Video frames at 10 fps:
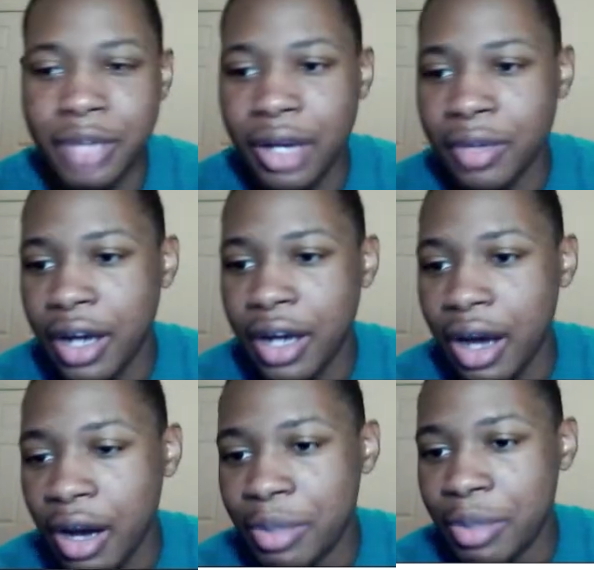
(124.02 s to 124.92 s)

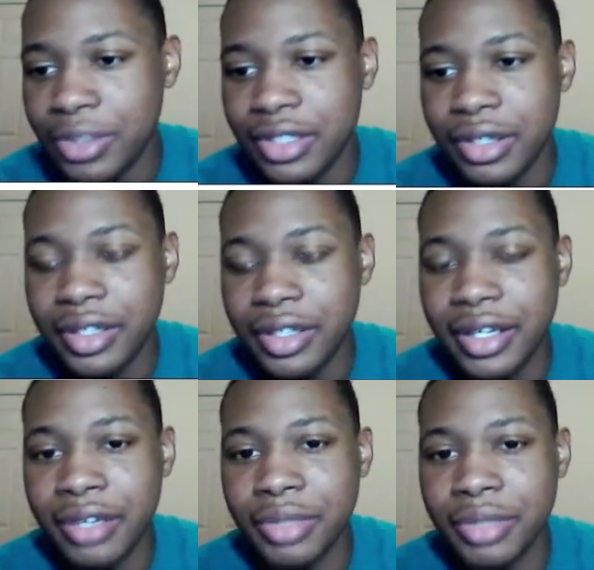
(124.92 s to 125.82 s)
almost a year and a half when I
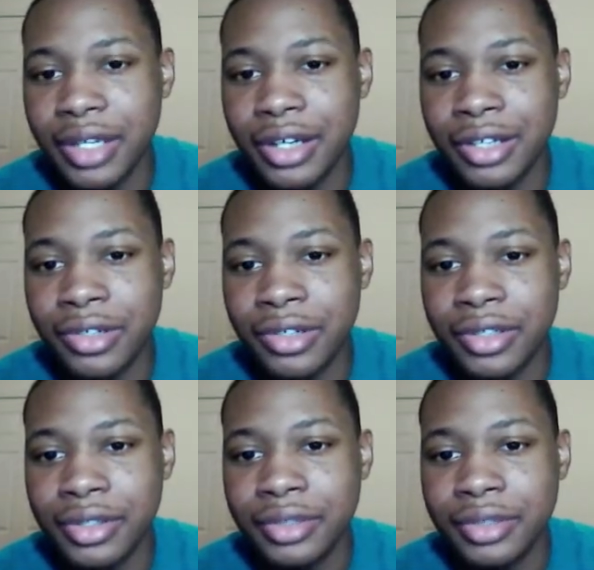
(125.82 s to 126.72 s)
got on here.
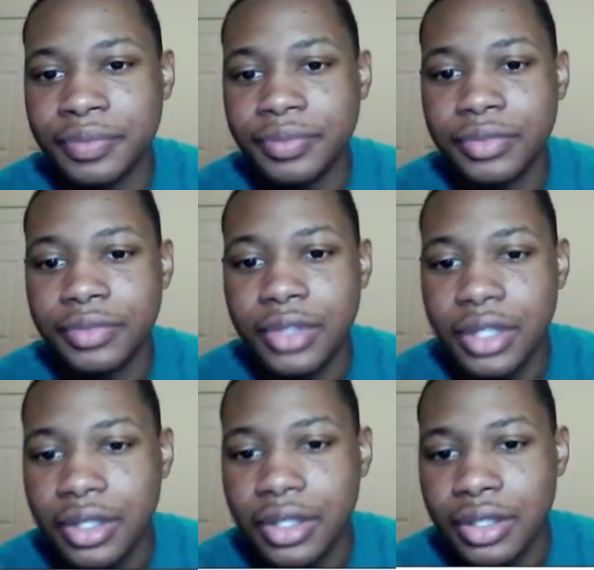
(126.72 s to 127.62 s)

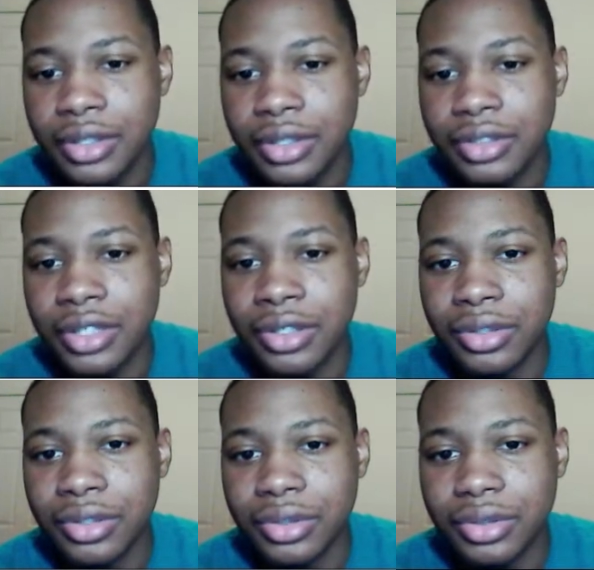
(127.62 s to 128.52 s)
So
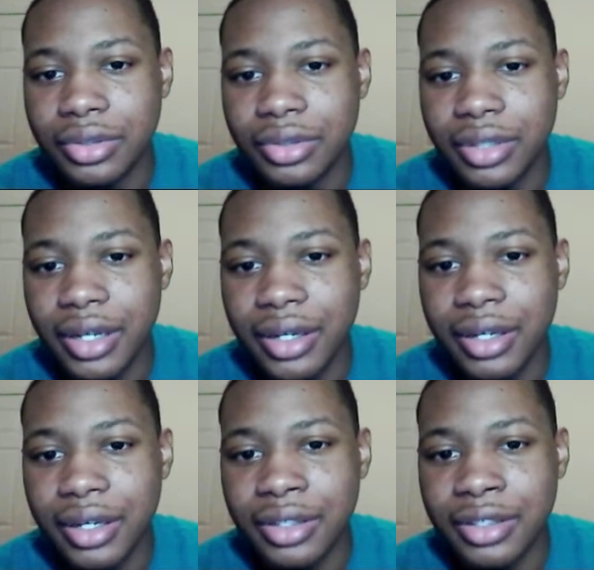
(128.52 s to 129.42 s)

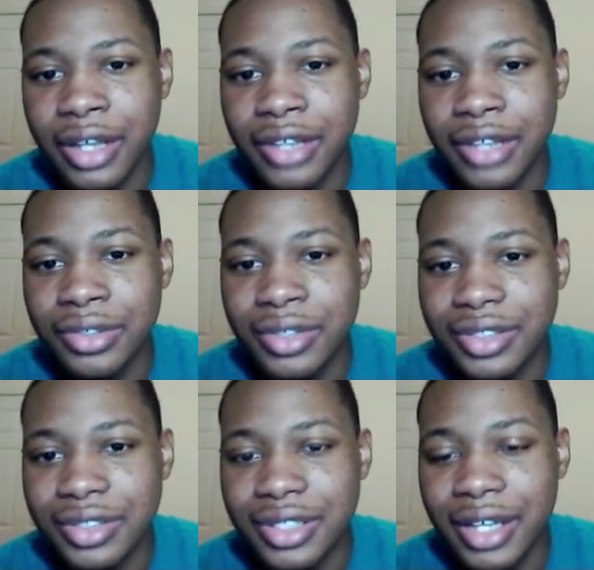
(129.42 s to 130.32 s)
as you can see, I
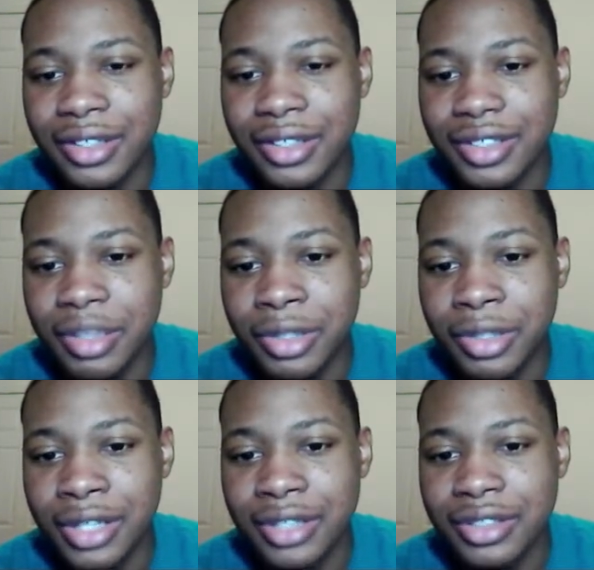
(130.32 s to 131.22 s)
did some of the lessons,
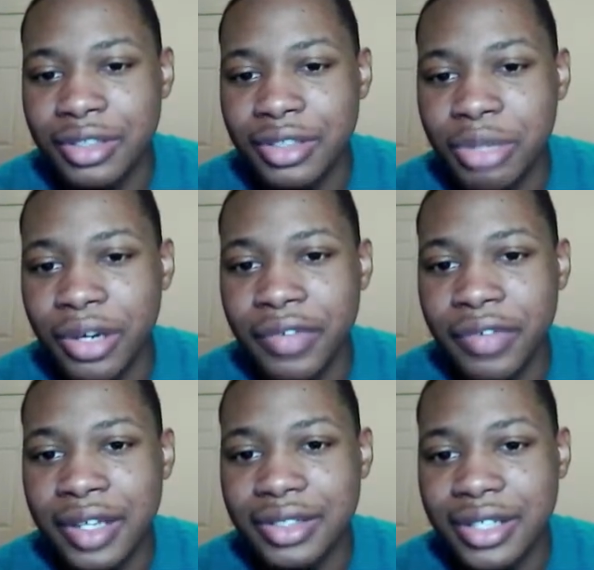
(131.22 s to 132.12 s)
the more advanced
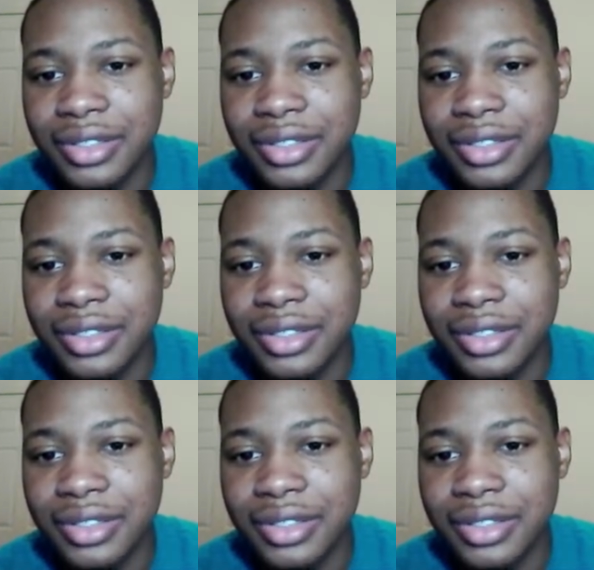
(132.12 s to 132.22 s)
lessons.